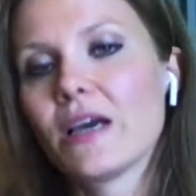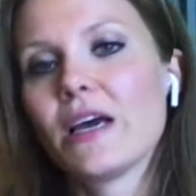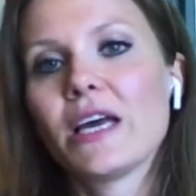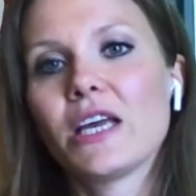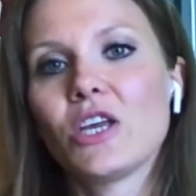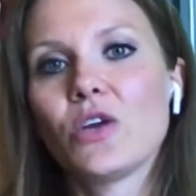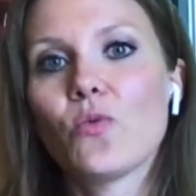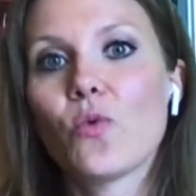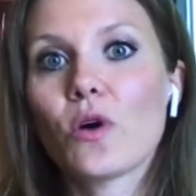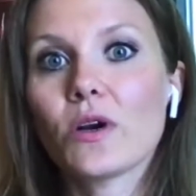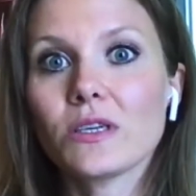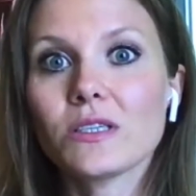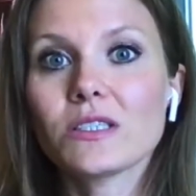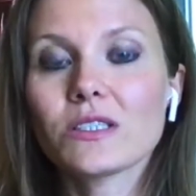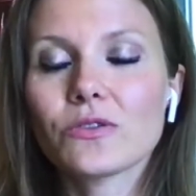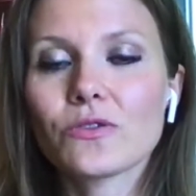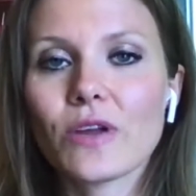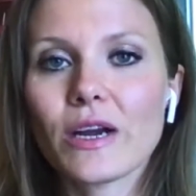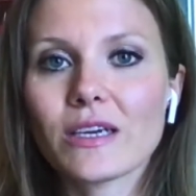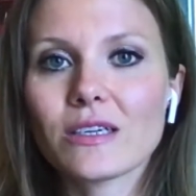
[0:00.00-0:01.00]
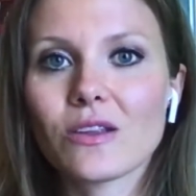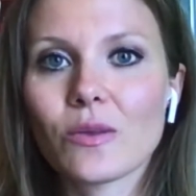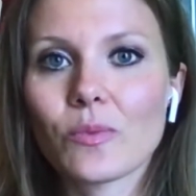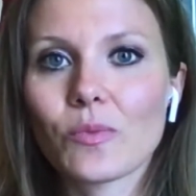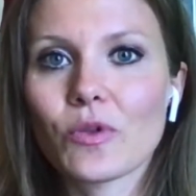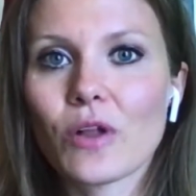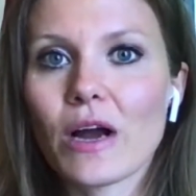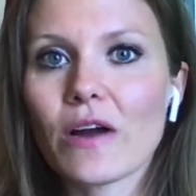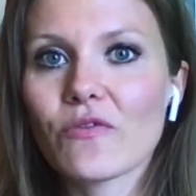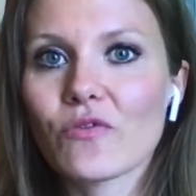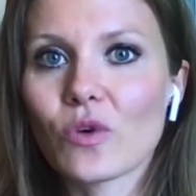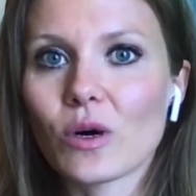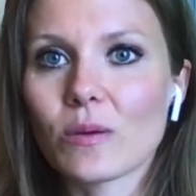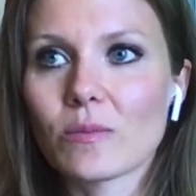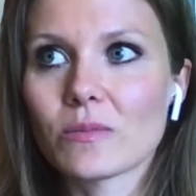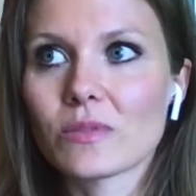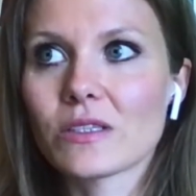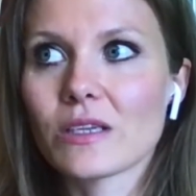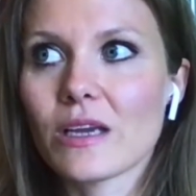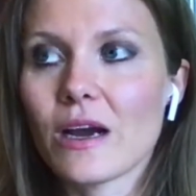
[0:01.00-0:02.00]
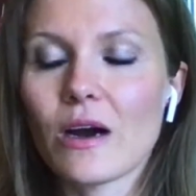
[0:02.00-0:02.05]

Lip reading: You want to select the platforms,